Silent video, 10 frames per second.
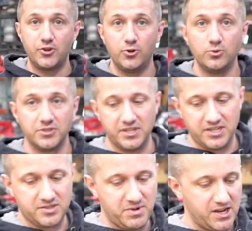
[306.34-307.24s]
coolant
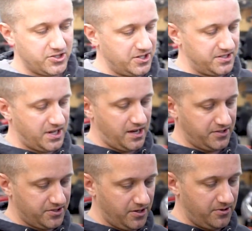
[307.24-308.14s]
expansion tank.
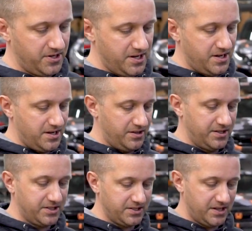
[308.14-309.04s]
So
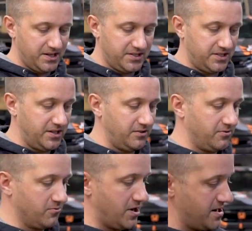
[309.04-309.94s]
this is going to sit
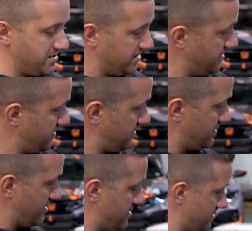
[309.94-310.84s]
right
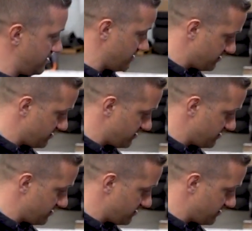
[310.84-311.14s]
here.